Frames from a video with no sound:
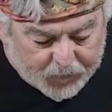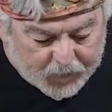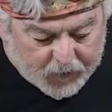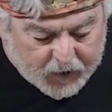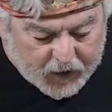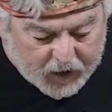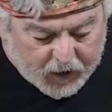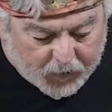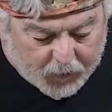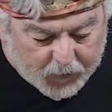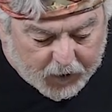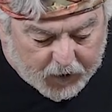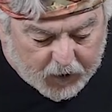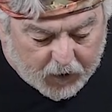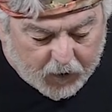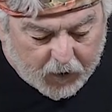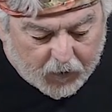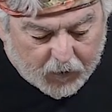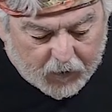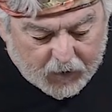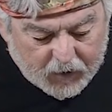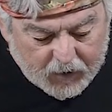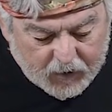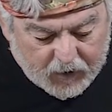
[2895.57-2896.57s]
there we
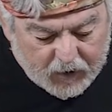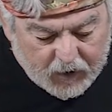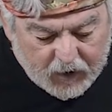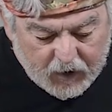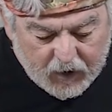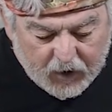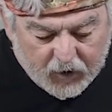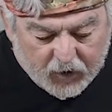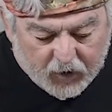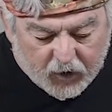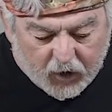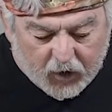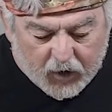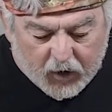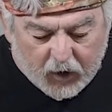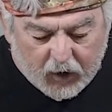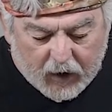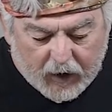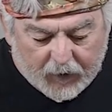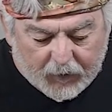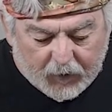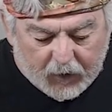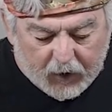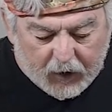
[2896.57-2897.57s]
go. So you'll
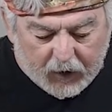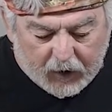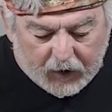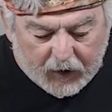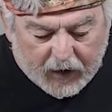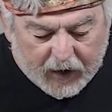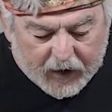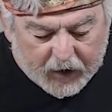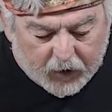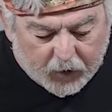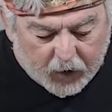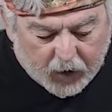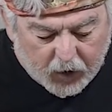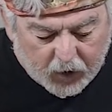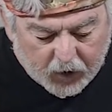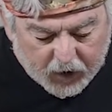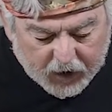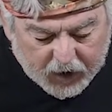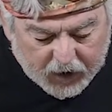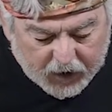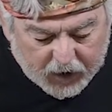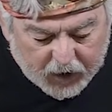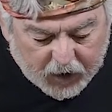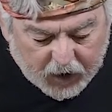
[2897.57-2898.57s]
have a little lighter
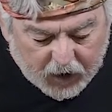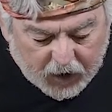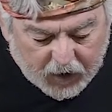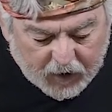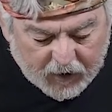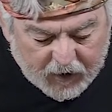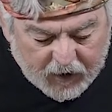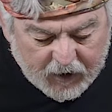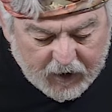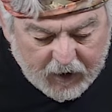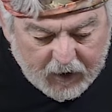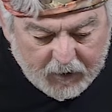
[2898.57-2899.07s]
area here,